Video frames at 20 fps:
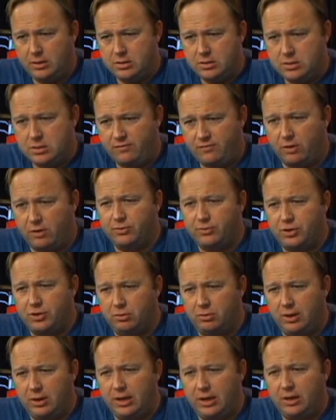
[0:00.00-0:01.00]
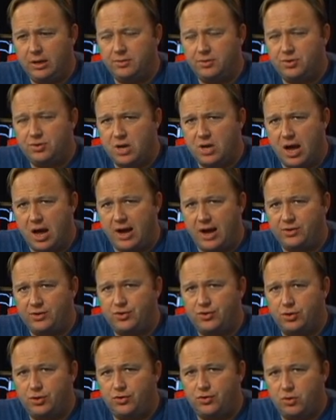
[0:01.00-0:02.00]
from Julian Assange
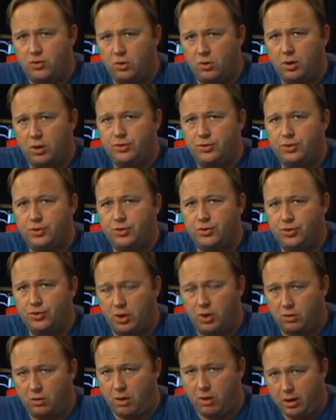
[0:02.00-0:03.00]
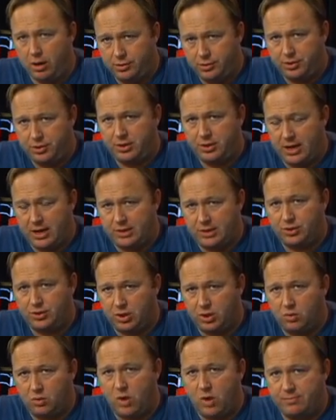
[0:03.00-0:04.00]
to George Soros. And
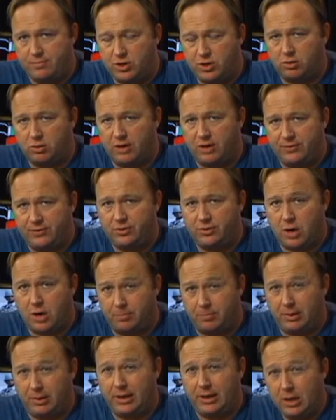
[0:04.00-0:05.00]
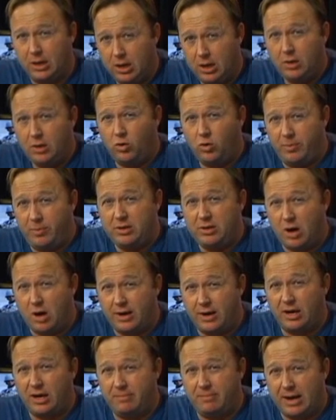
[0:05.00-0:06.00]
so Webster Tarpley will be
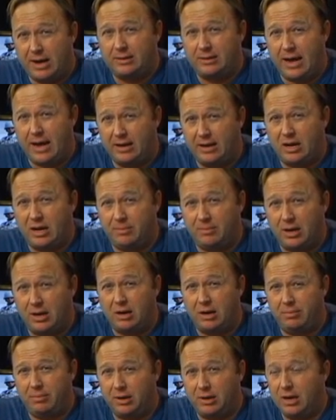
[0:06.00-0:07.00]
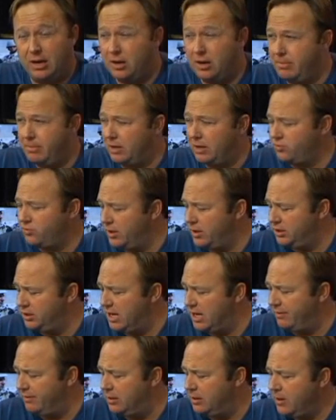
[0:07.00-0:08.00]
talking about that coming up again in about
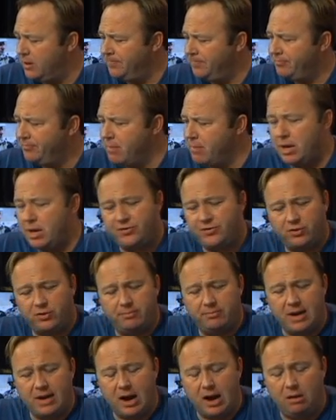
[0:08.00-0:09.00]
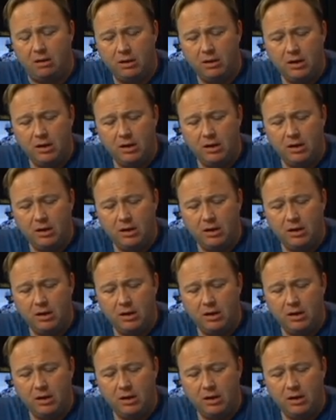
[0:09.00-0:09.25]
27 minutes from now.